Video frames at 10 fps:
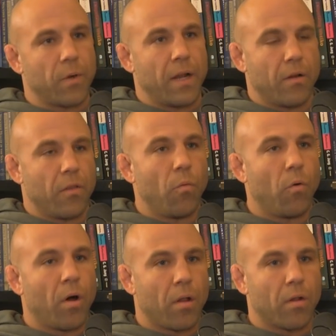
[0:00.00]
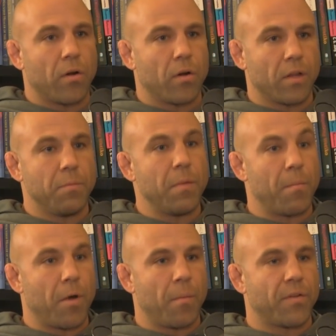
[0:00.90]
the writing on the wall early. My
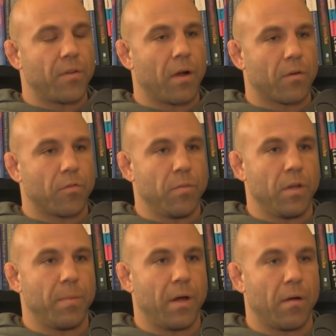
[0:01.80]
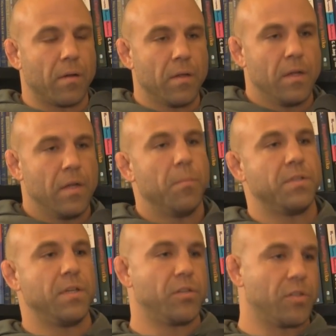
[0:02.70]
mom had talked with me about
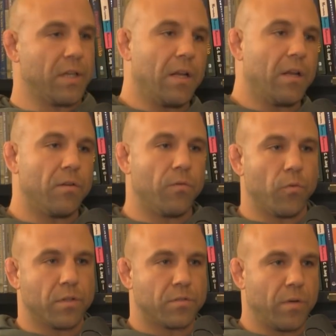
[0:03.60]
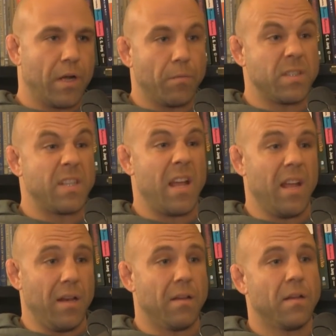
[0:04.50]
potentially getting a divorce when I was
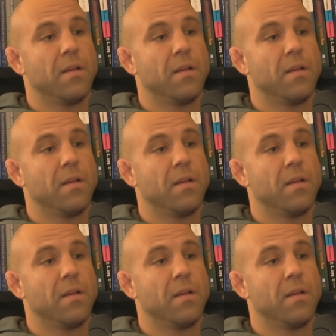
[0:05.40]
10.